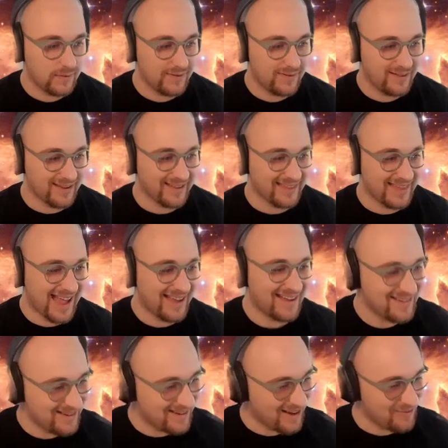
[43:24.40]
Look at
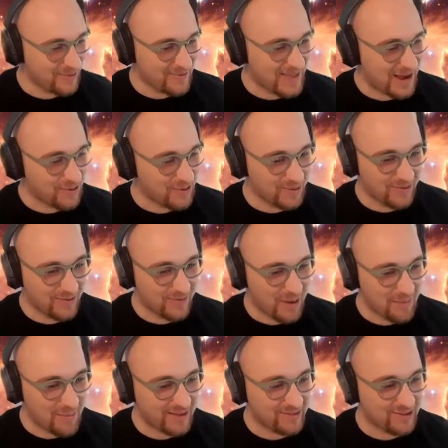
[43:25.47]
that. We've now got all of our
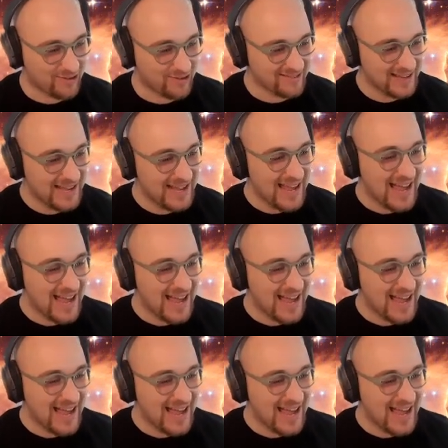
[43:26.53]
messages.